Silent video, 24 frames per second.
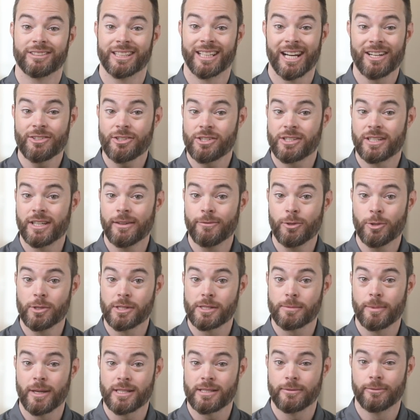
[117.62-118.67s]
can I just give you a
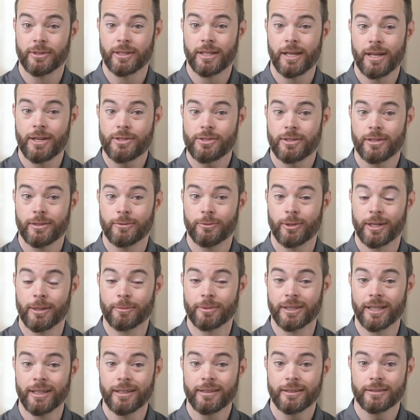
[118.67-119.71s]
specification of what
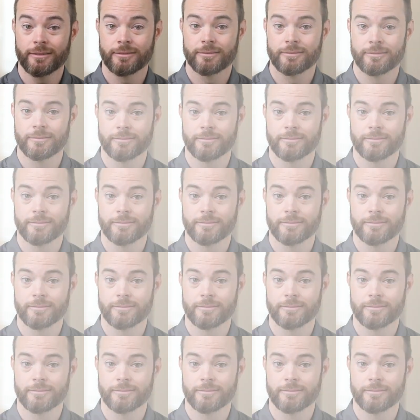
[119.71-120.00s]
I'm getting?